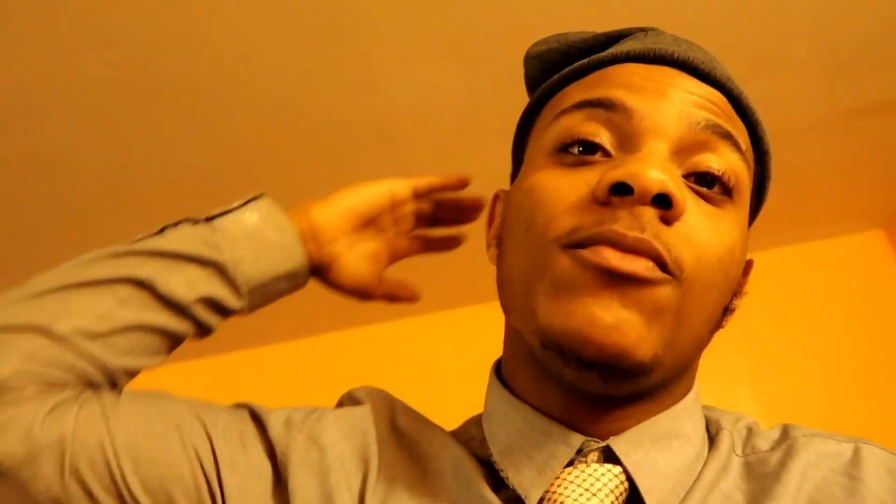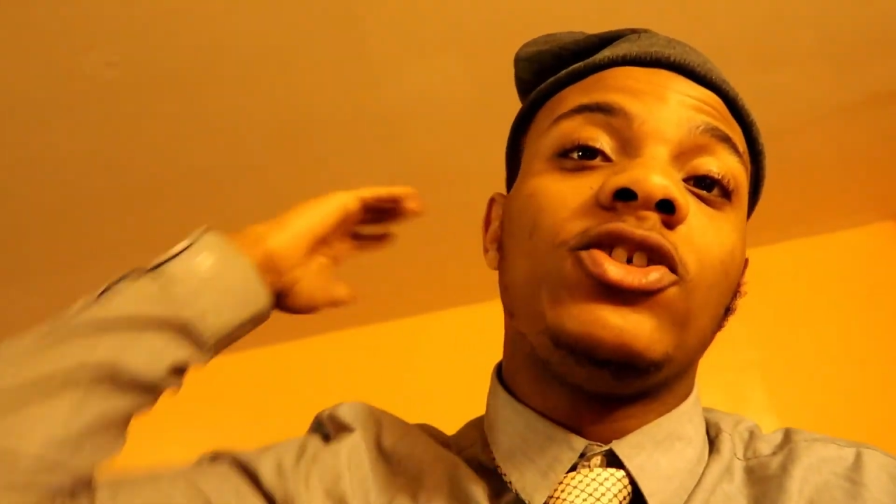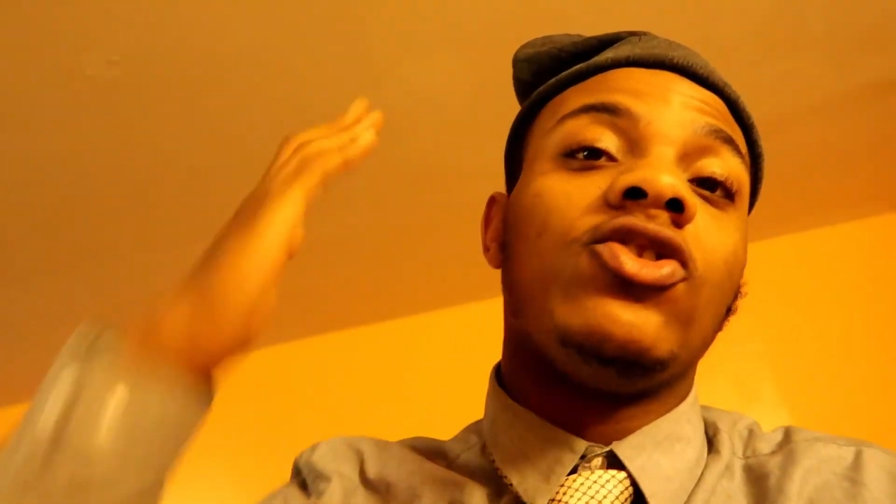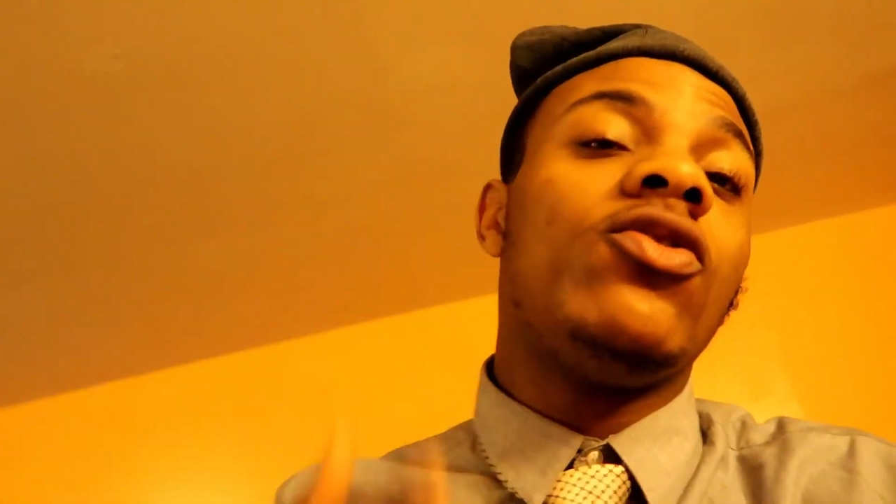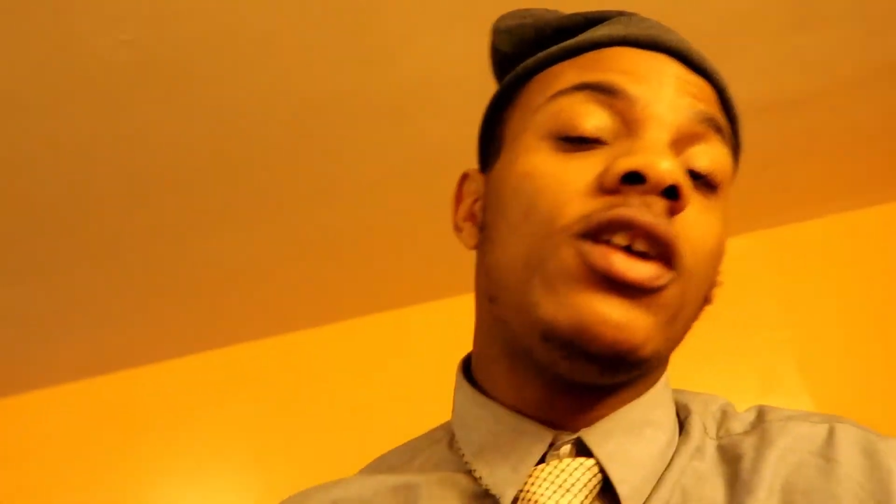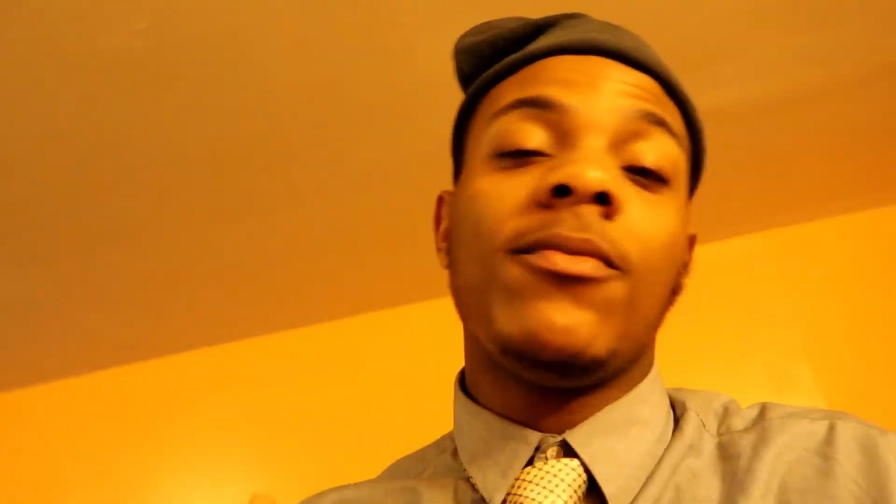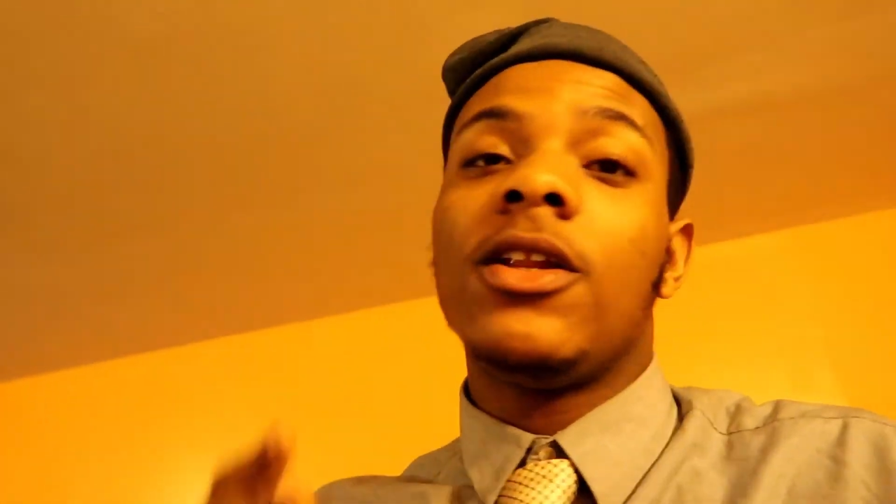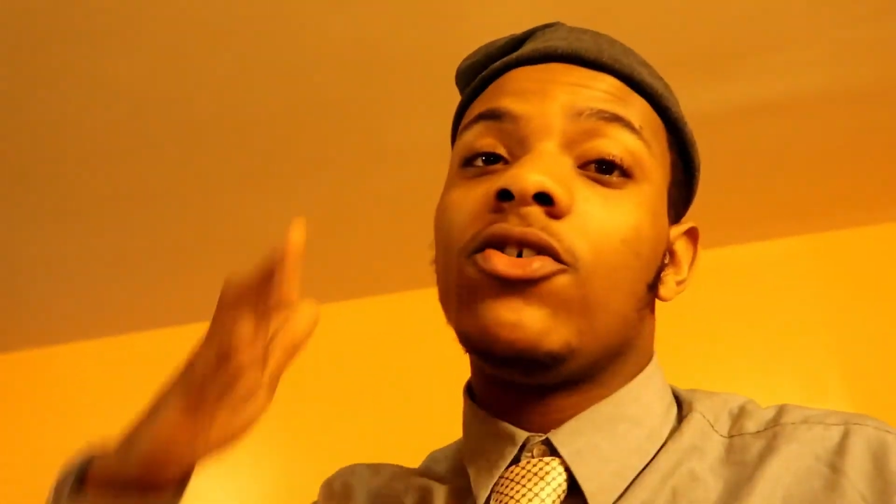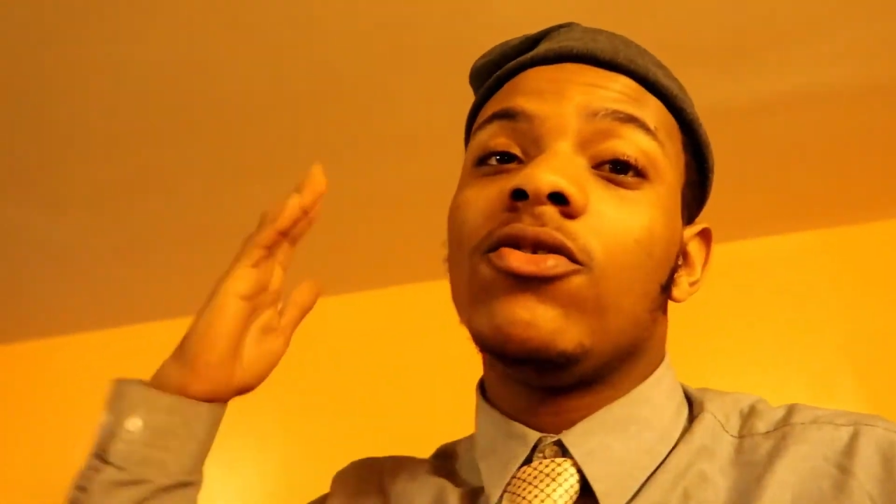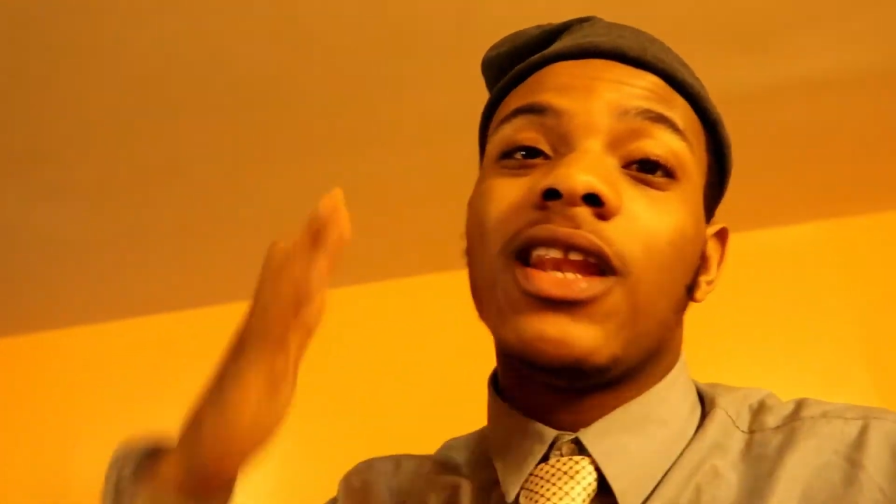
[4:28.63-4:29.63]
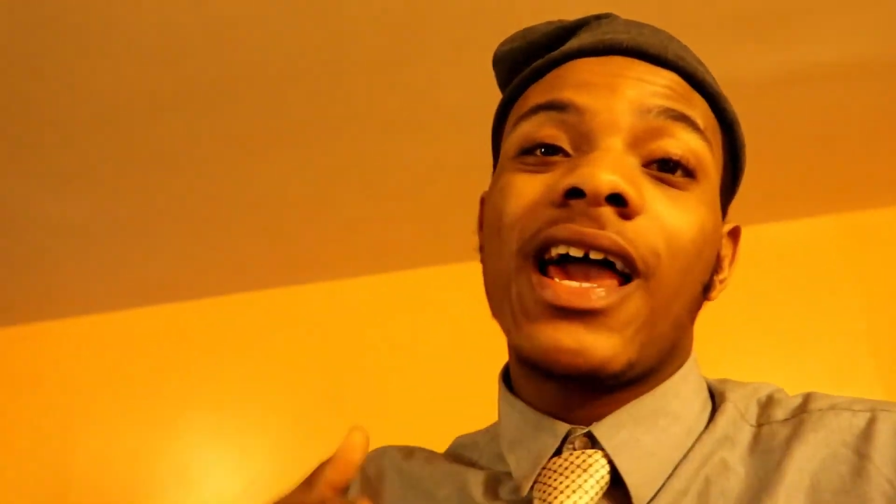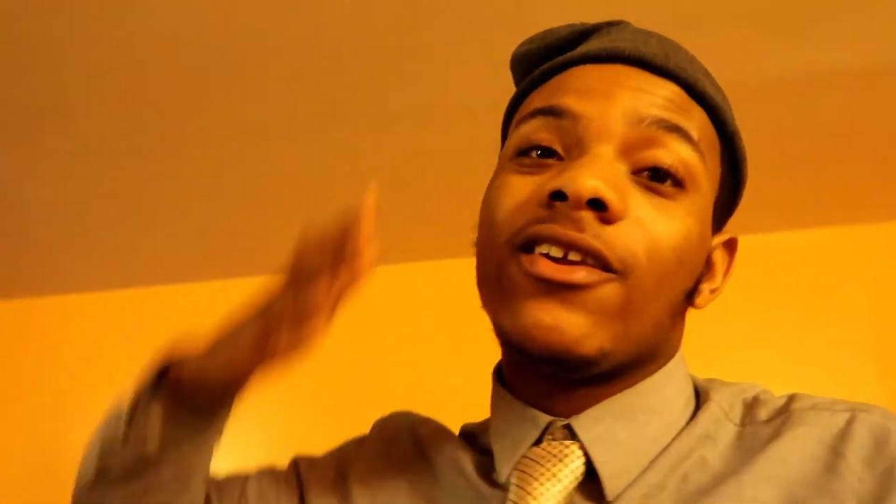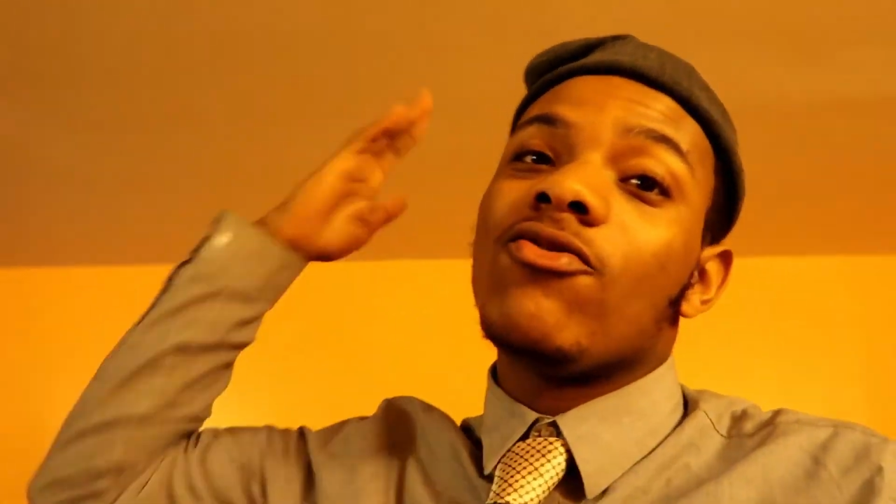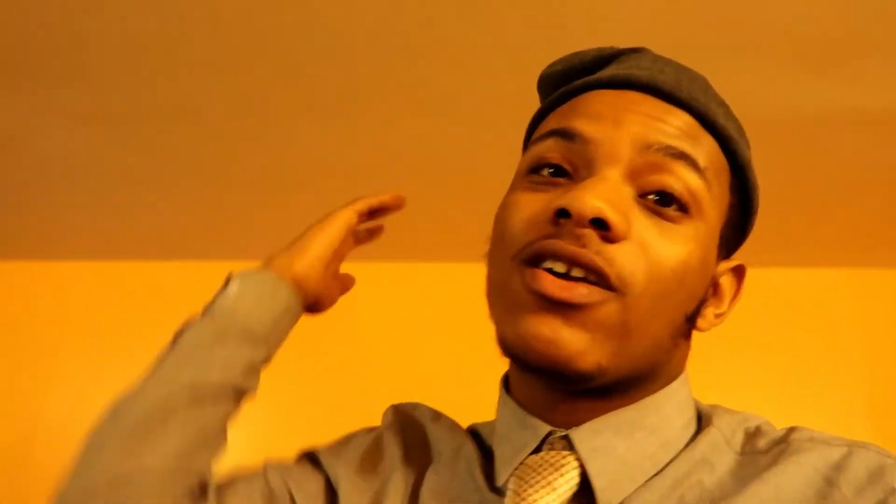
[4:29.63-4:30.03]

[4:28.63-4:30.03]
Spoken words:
Make sure you go down below. You like,